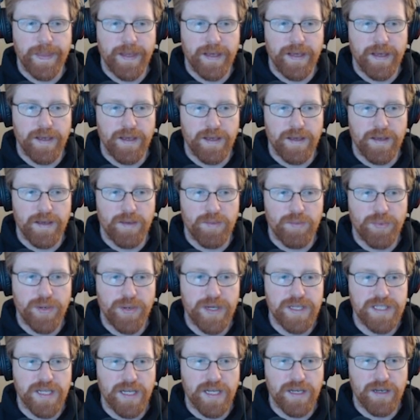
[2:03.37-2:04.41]
uh,
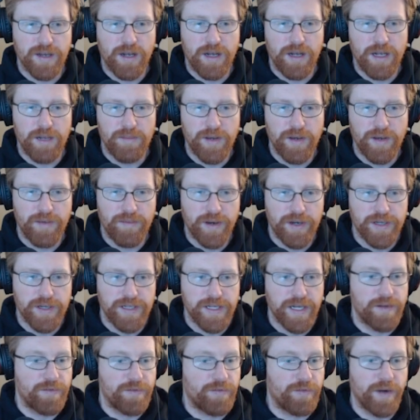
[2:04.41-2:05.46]
president column of our
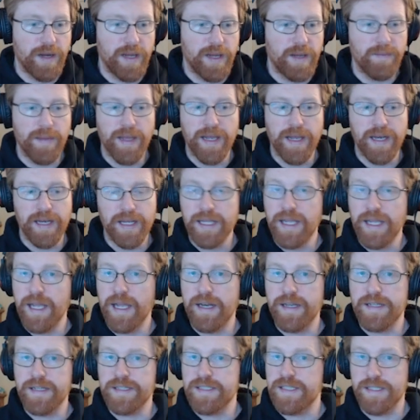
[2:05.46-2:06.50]
data frame and
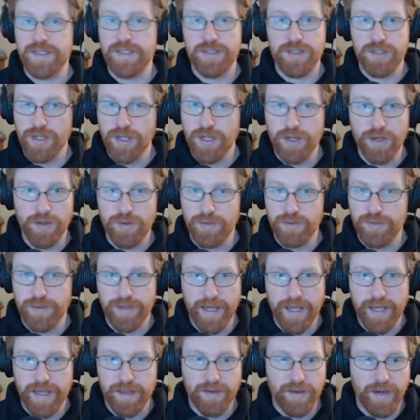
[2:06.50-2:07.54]
again it says no
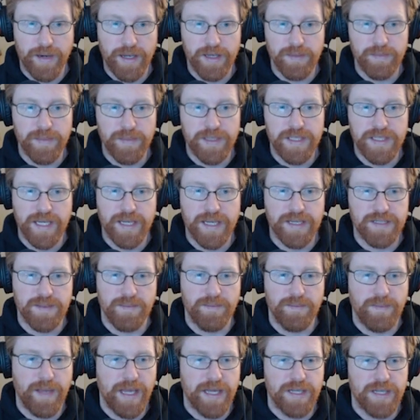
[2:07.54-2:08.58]
neither element has a
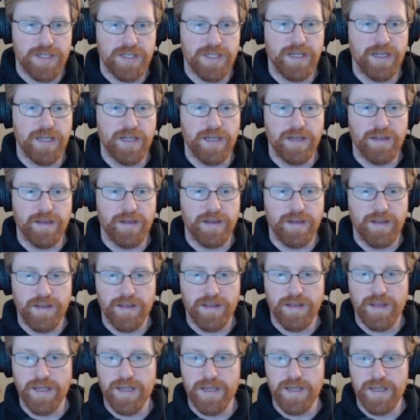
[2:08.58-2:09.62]
match in
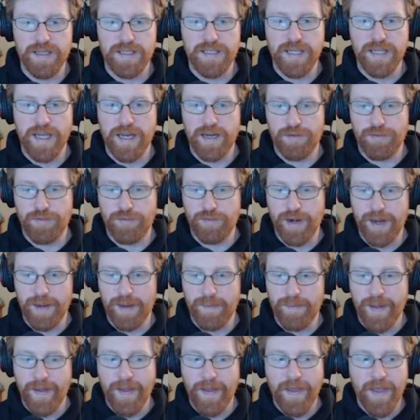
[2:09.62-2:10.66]
the data
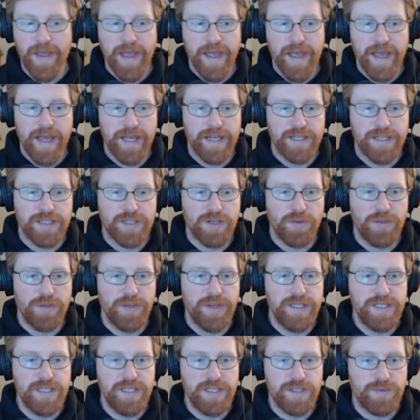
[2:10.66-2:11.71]
frame and so
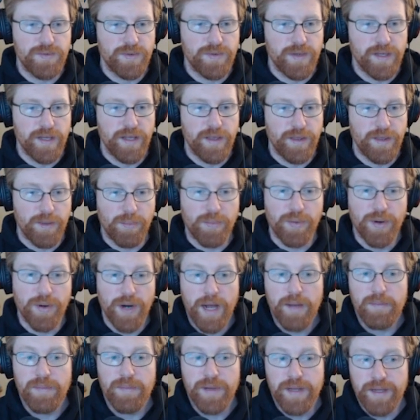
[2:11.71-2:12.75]
this is really the
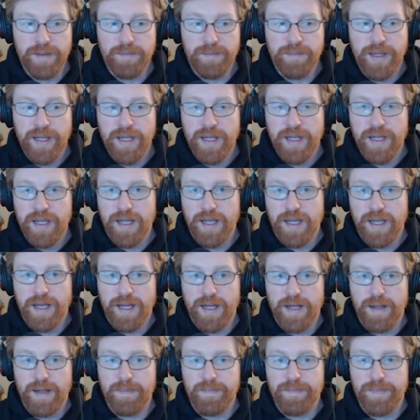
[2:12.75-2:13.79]
problem
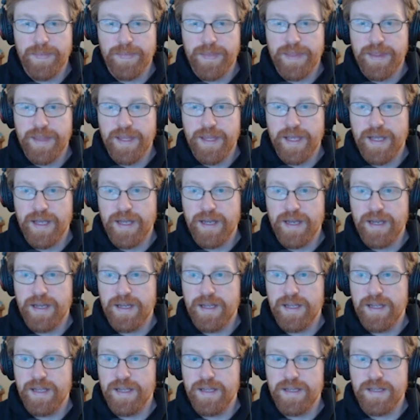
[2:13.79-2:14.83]
um, that
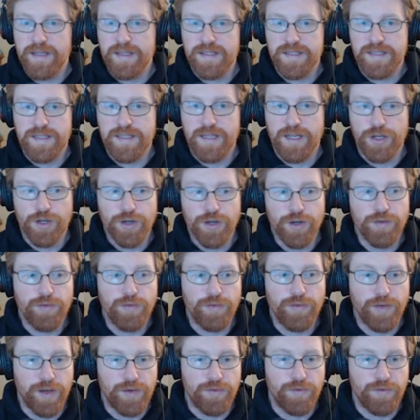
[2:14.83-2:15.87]
is a good
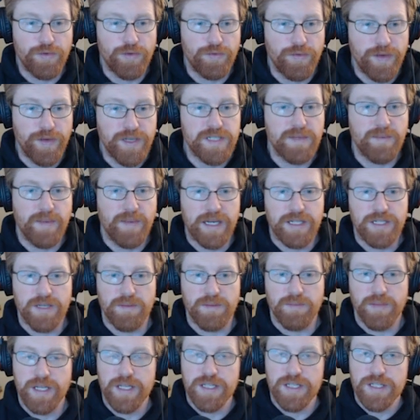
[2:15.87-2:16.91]
fit for fuzzy
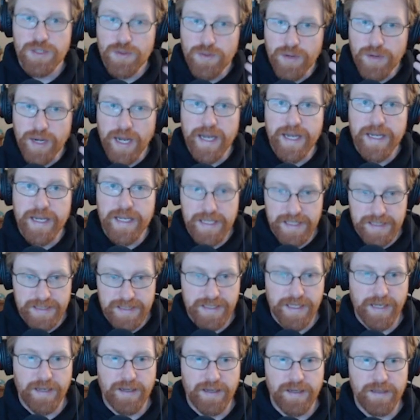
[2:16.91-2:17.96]
matching because you and I can
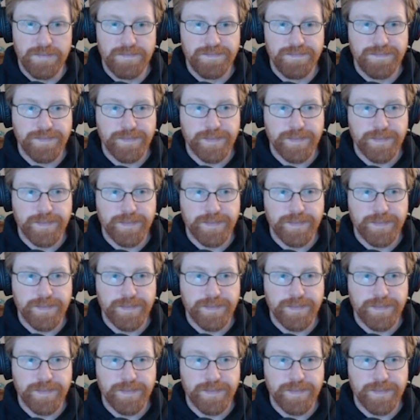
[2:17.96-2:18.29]
tell